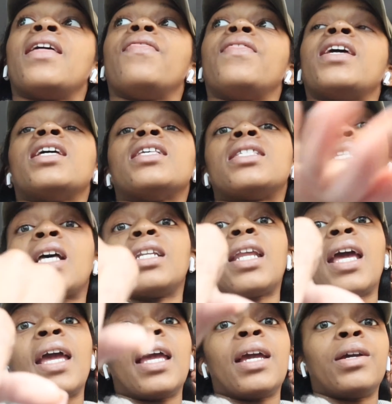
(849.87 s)
And then
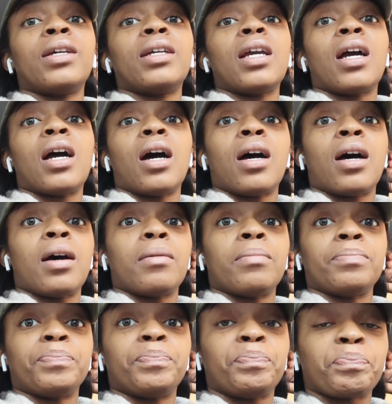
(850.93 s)
Sunday,
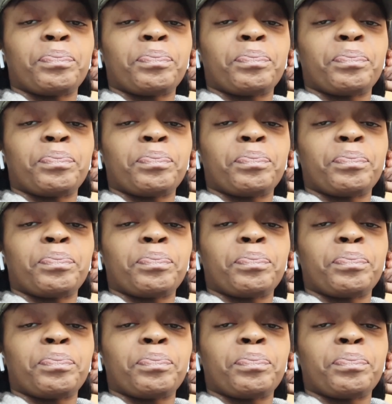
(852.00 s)
I